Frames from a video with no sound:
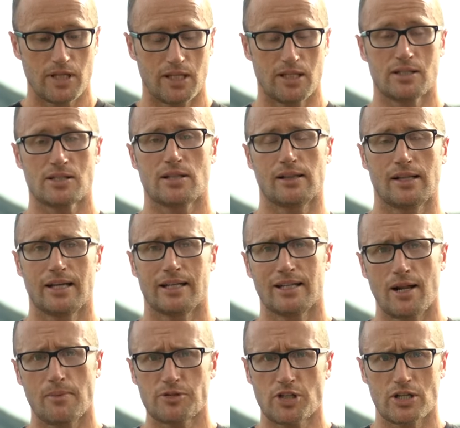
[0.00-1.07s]
until I
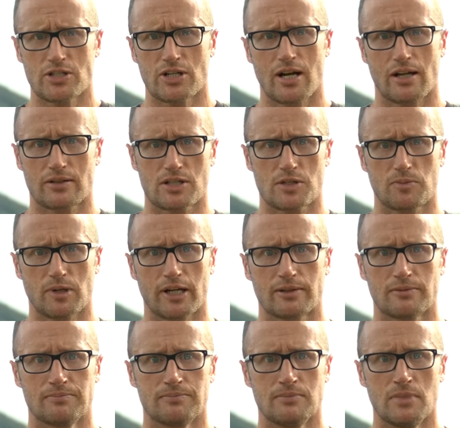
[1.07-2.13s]
ended up changing out the spring.